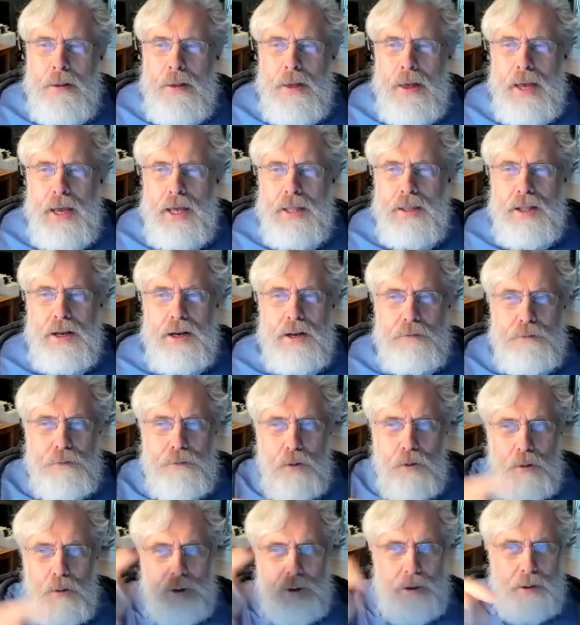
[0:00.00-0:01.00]
And then I
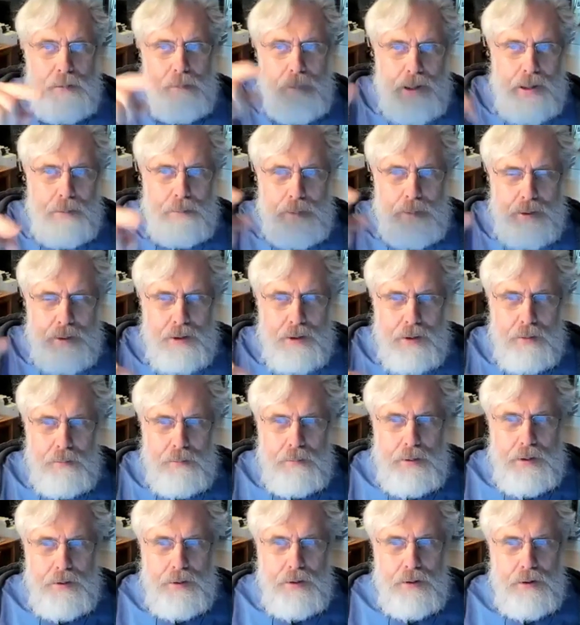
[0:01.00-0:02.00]
folded them up in the
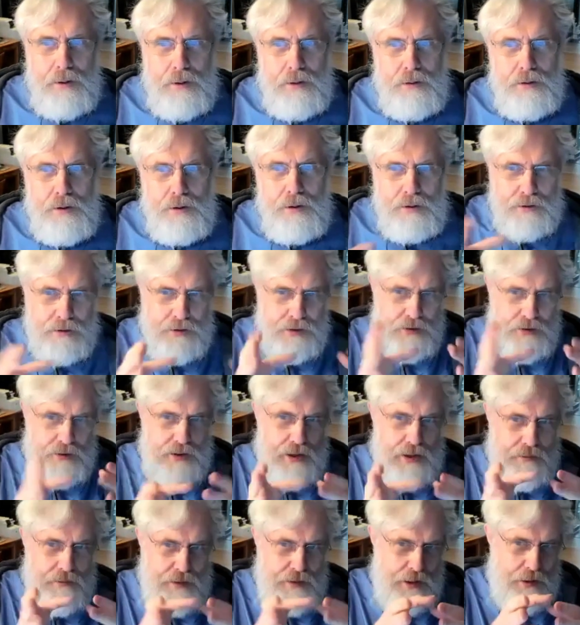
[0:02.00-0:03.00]
computer to, to see
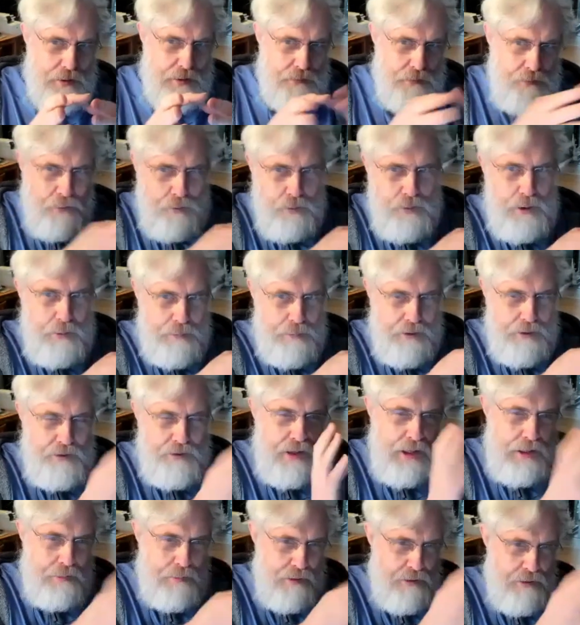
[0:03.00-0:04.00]
if they could fold up the
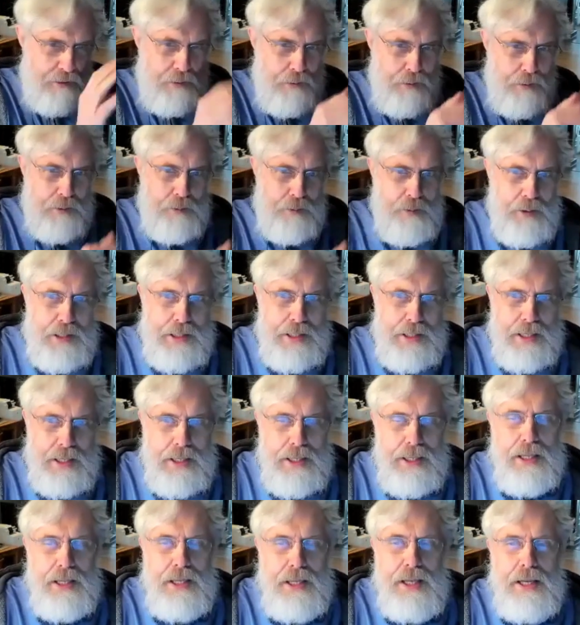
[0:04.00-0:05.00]
same as the one we did.